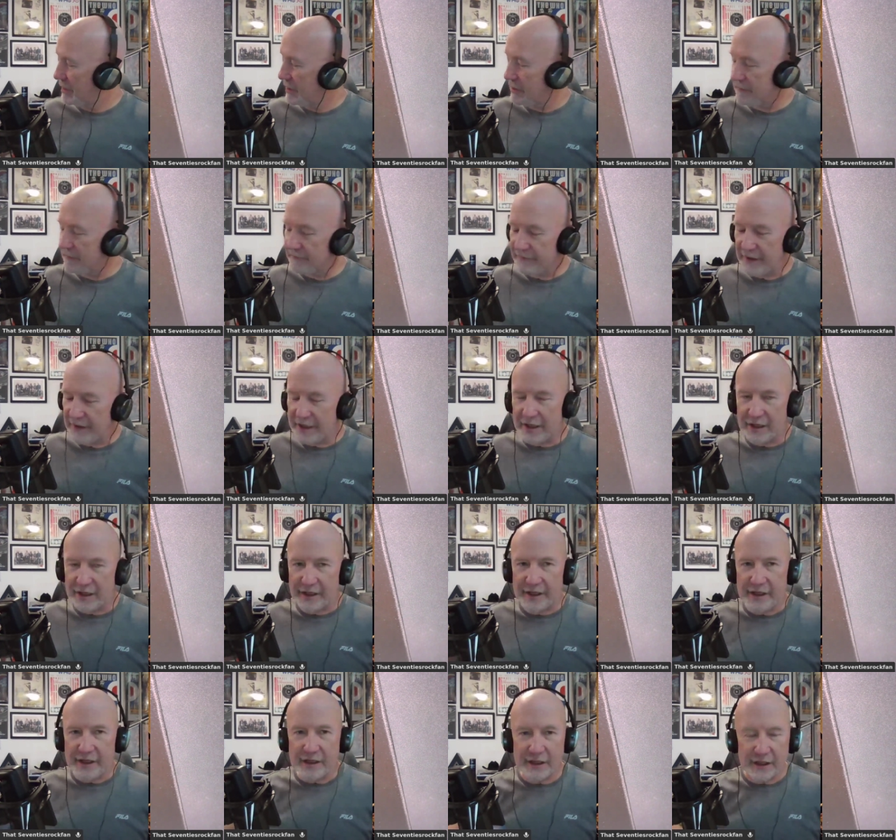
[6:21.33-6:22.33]
And
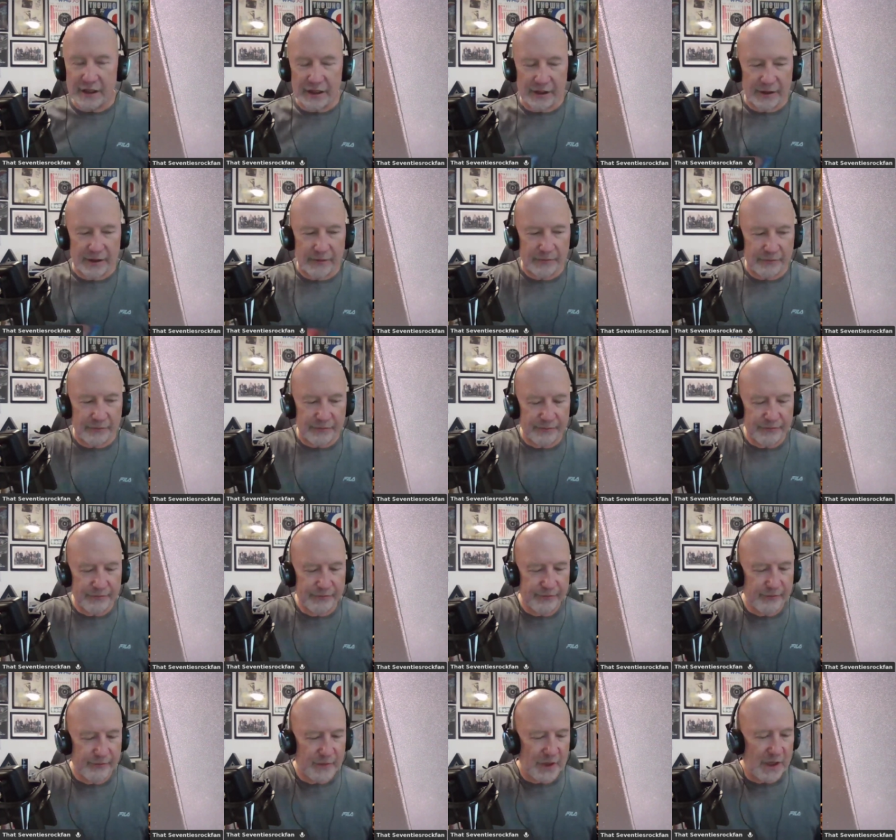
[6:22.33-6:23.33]
finally, um,
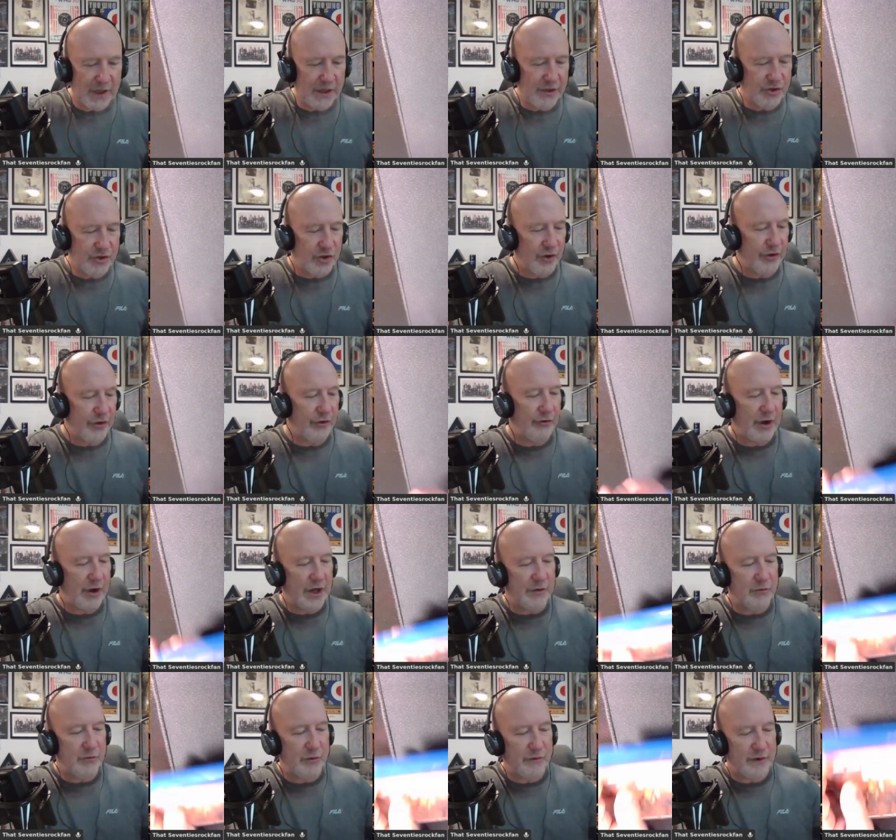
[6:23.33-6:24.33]
I enjoyed the
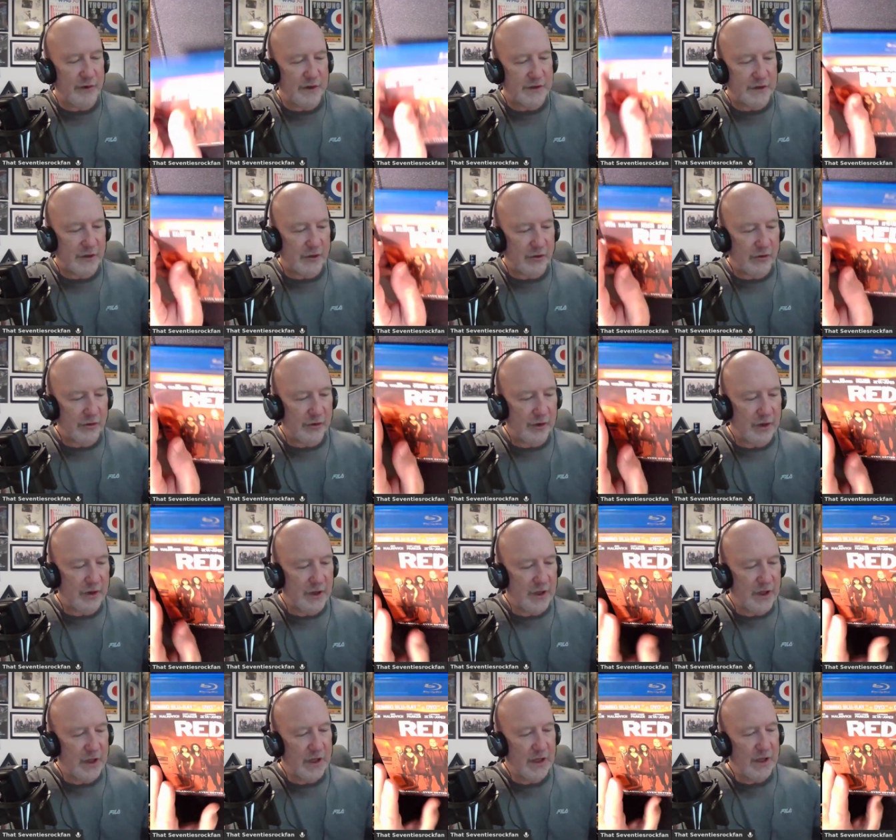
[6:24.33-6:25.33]
Red movies a lot.
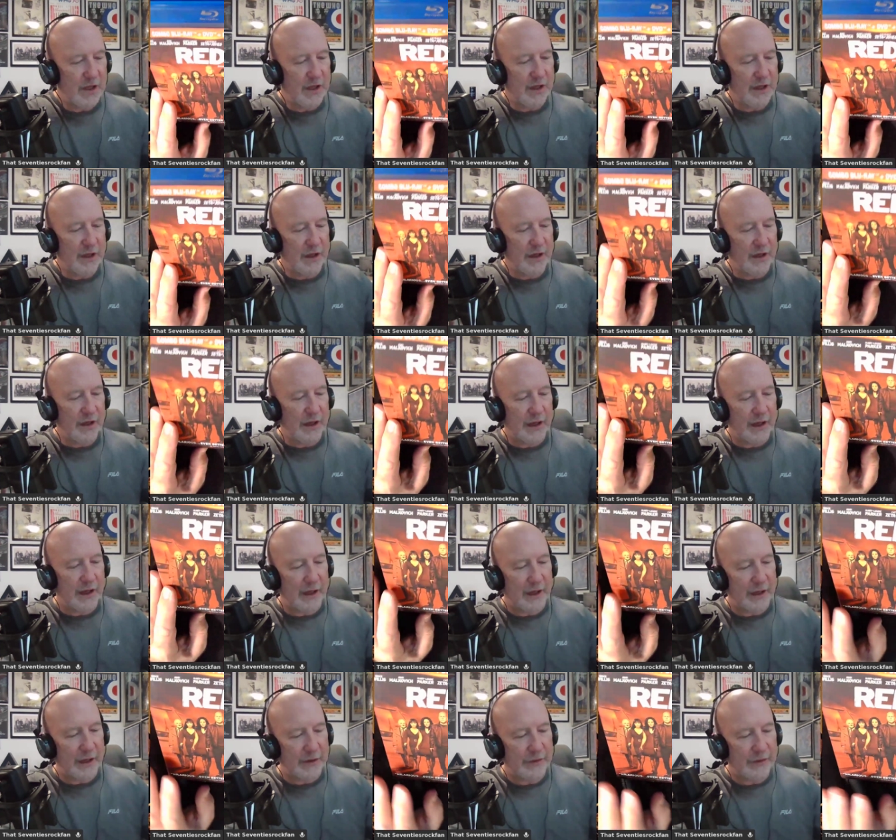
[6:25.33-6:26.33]

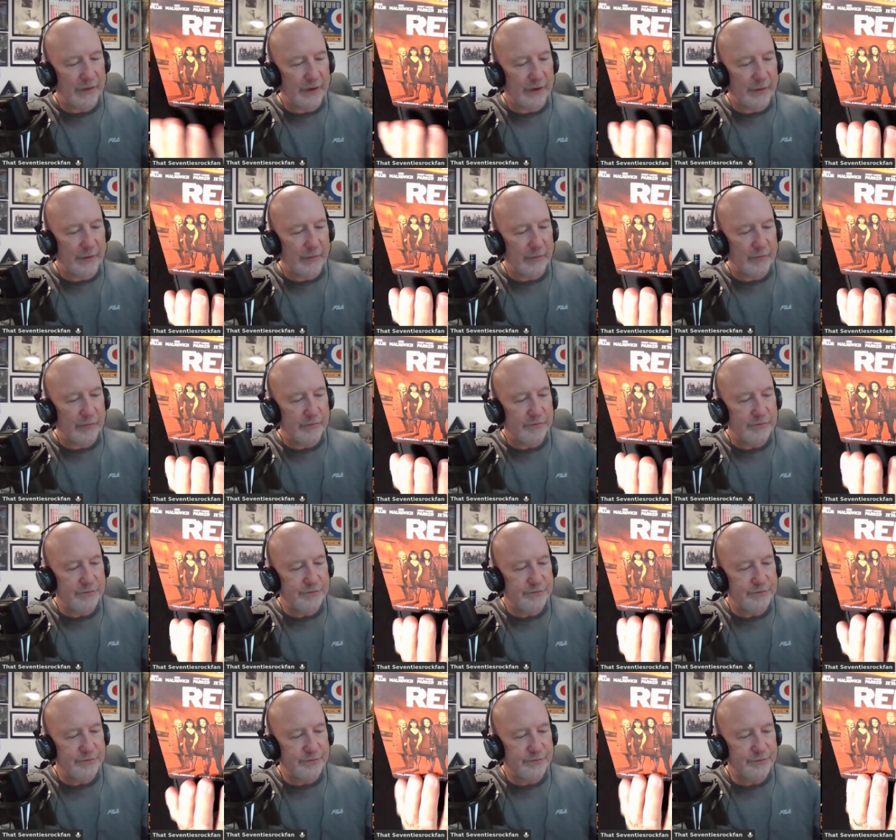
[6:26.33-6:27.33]
And um,
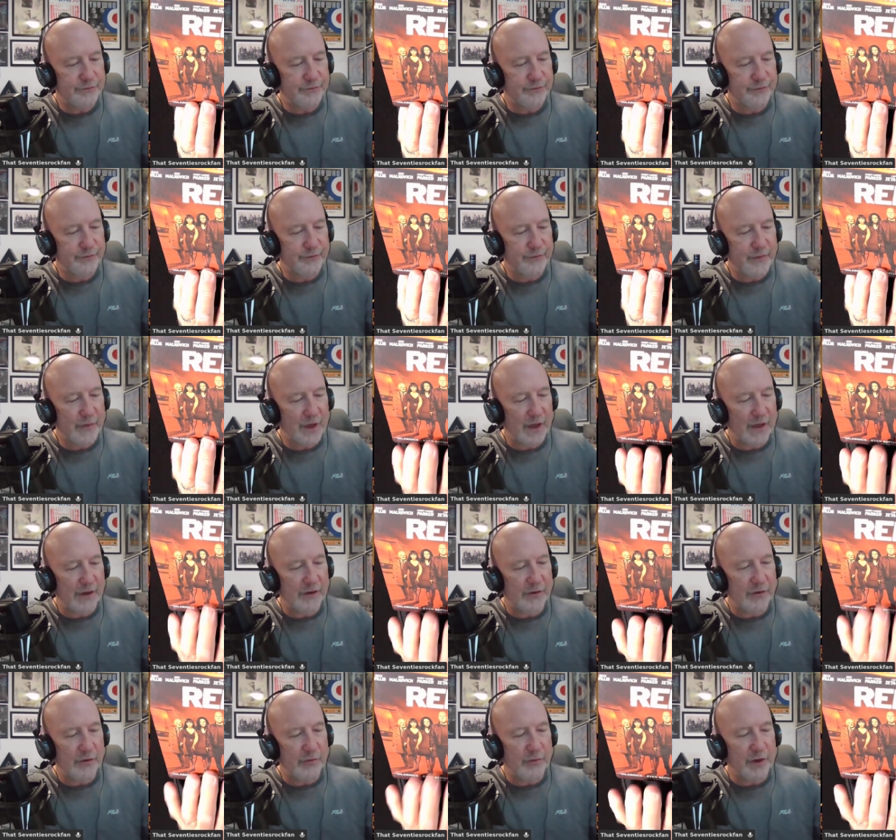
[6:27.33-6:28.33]
I
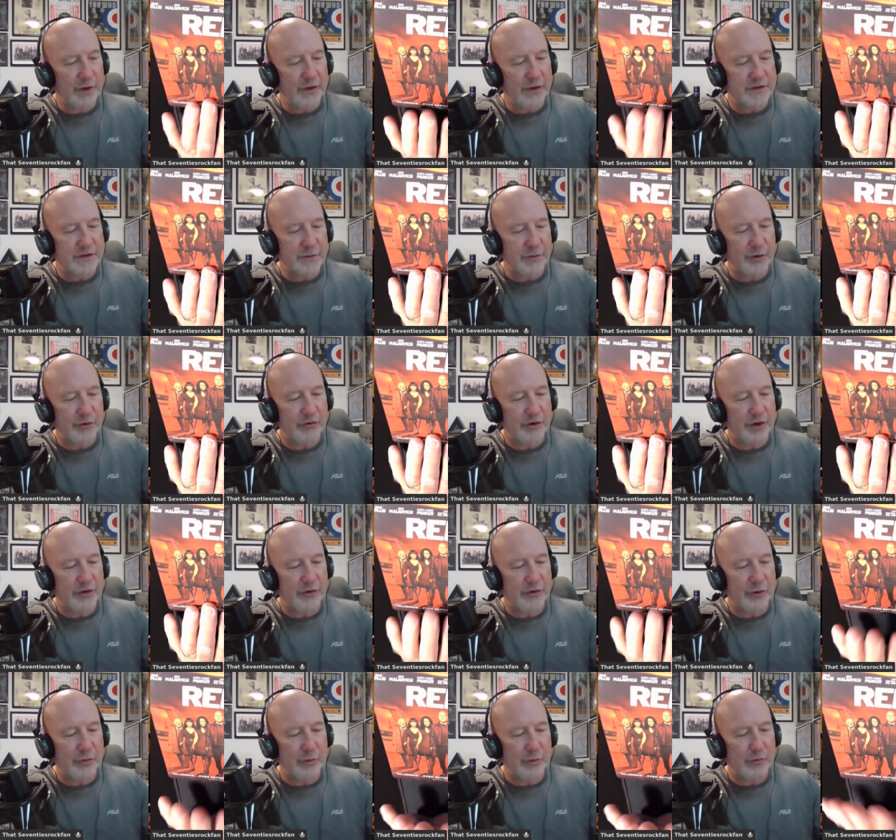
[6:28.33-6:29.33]
thought I'd pick this up in Red
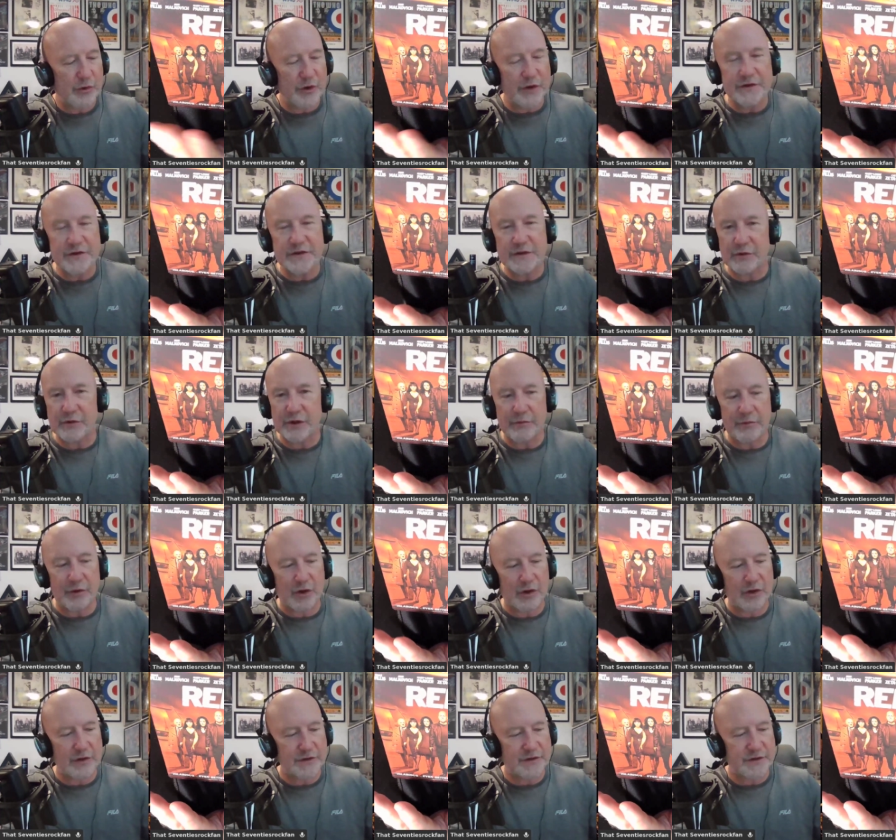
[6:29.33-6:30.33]
two, principally
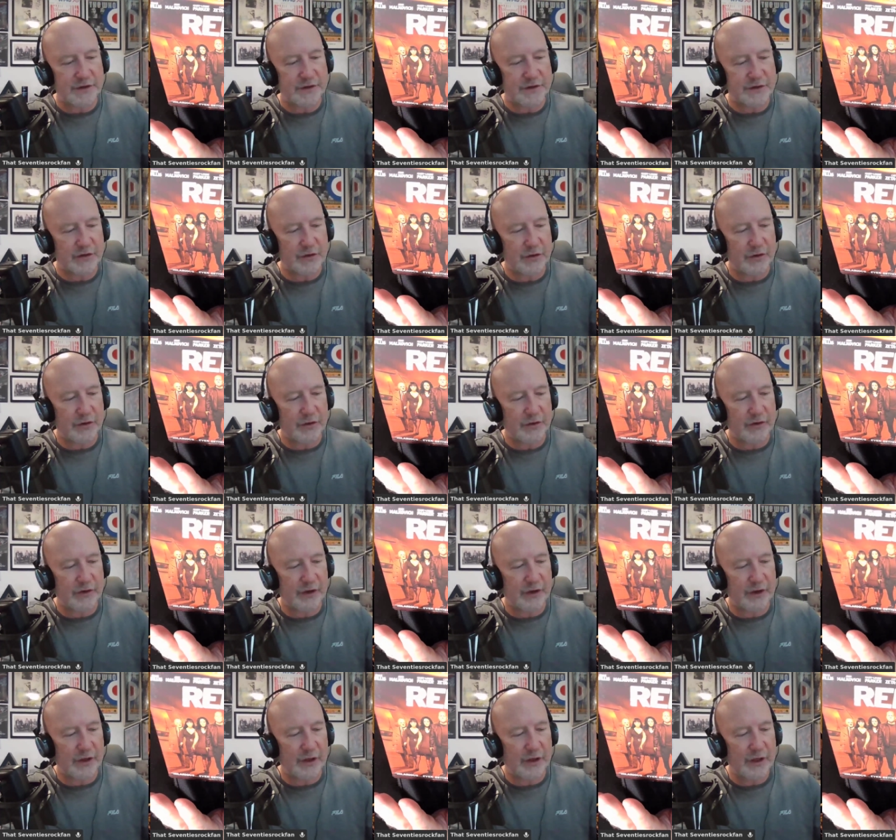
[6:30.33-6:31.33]
because it's got
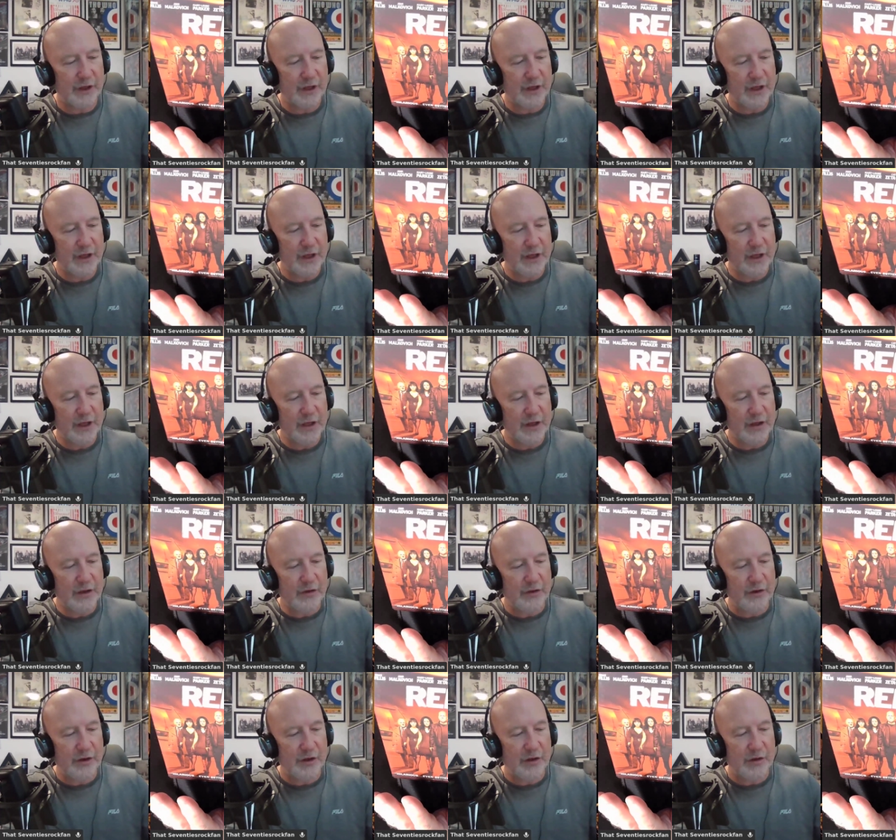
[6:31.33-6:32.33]
uh,
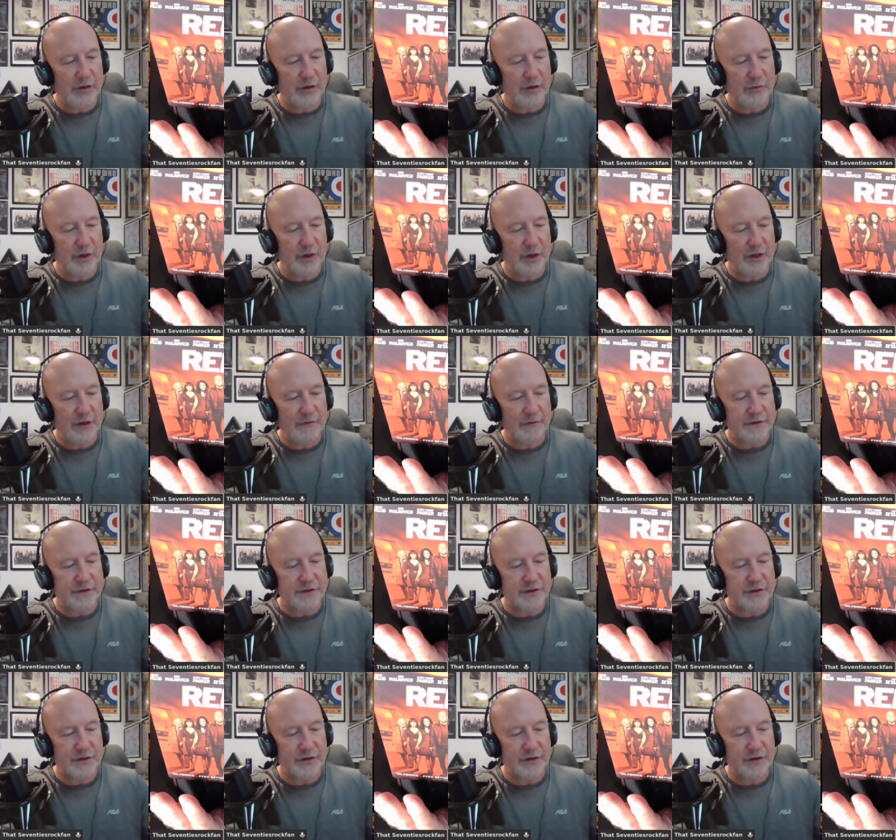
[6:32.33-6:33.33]
the
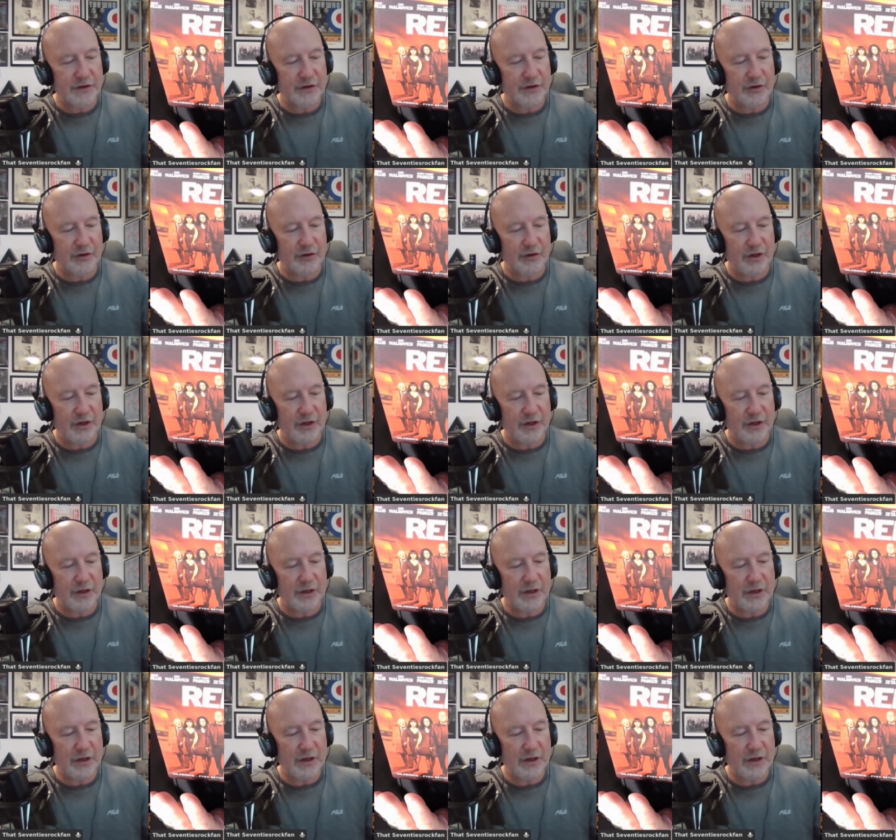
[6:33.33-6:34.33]
magnificent Korean